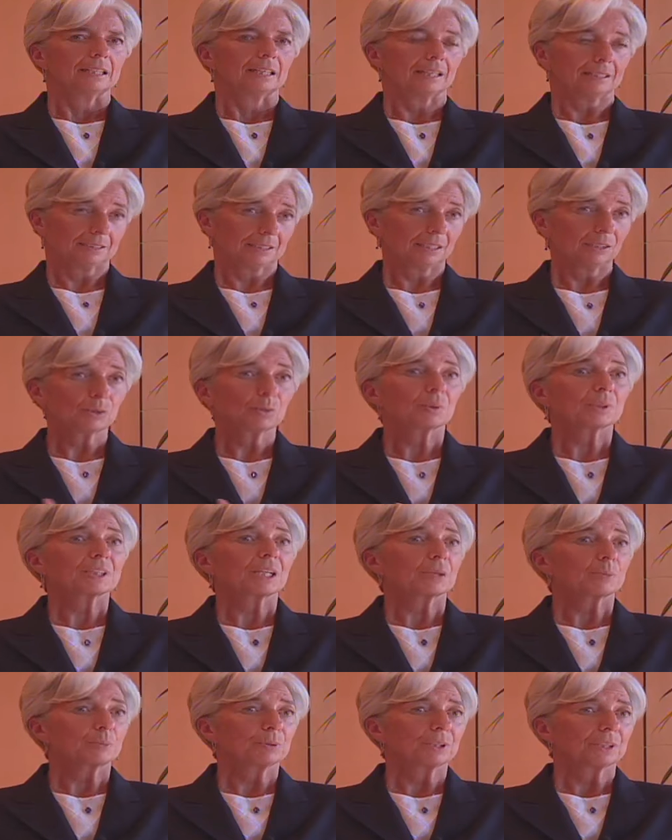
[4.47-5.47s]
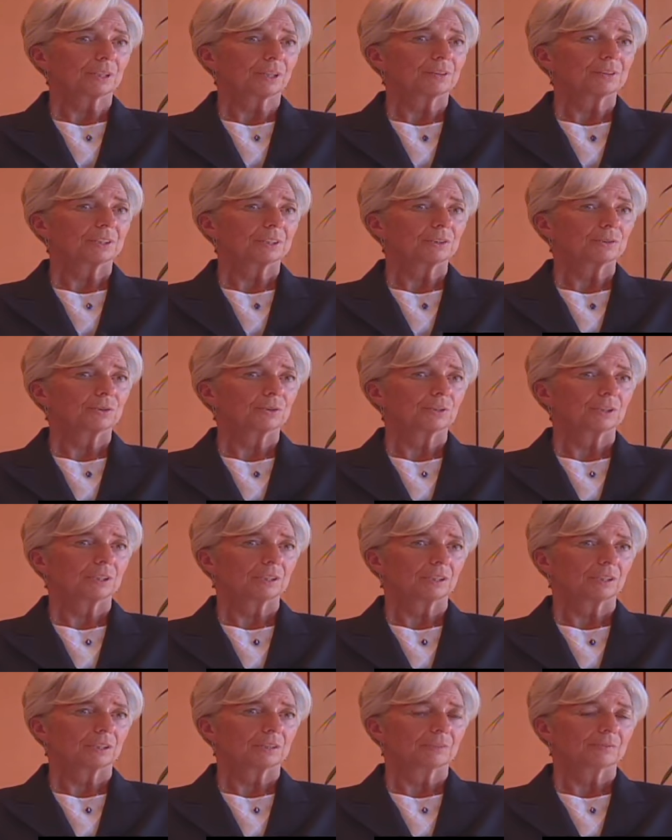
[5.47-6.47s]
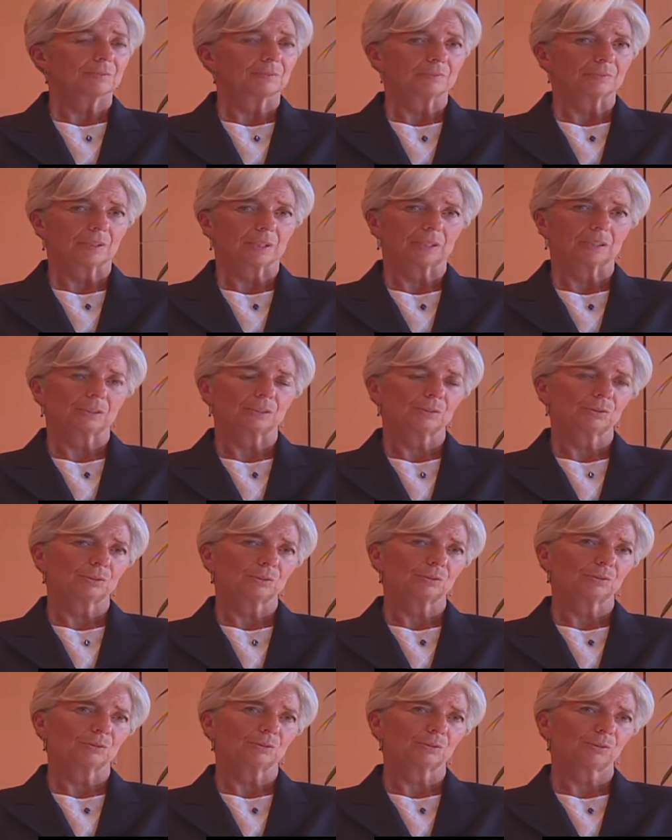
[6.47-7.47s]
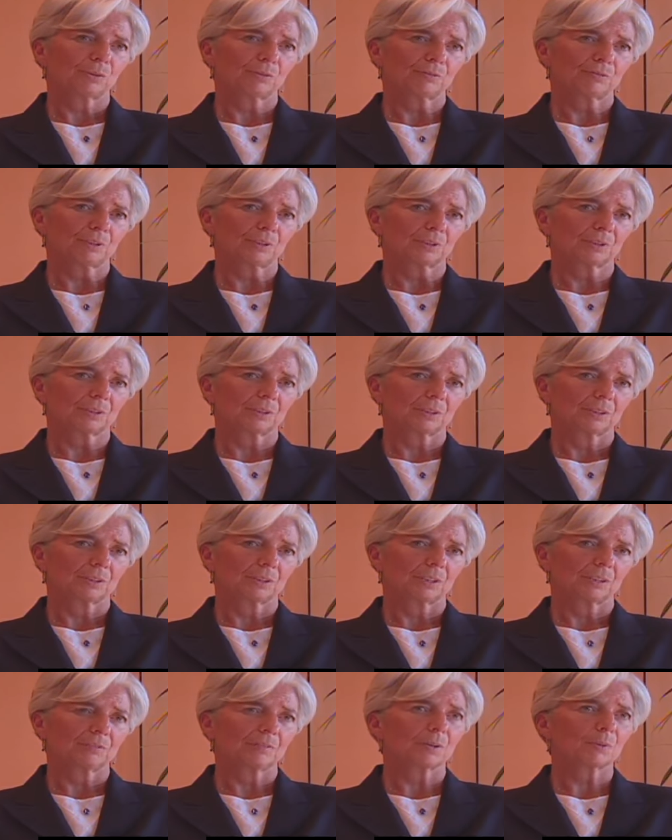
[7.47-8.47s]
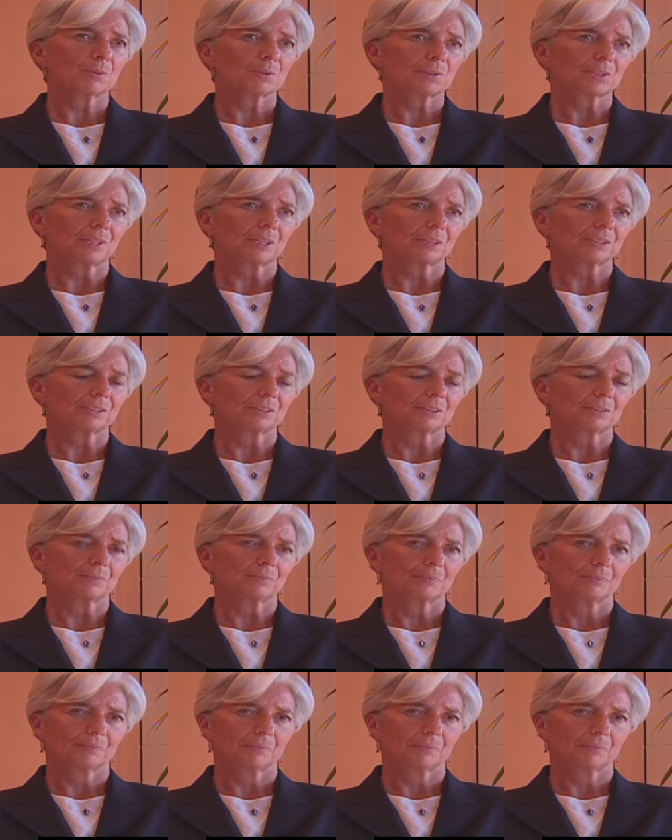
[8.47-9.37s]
I'll tell you what I bring, I think, to the, uh, to, to the fund if I was elected.